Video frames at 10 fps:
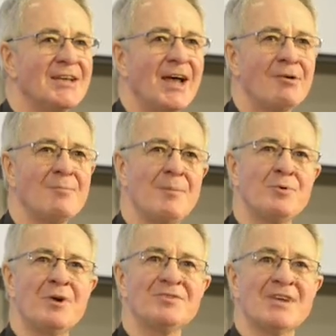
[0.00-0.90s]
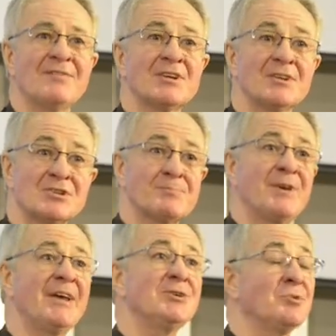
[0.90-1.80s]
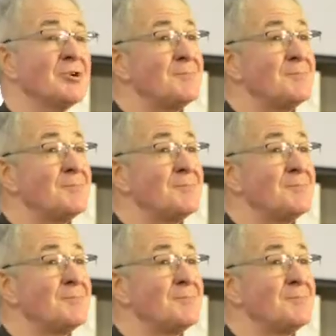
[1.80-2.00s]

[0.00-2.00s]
I remember once having explained what a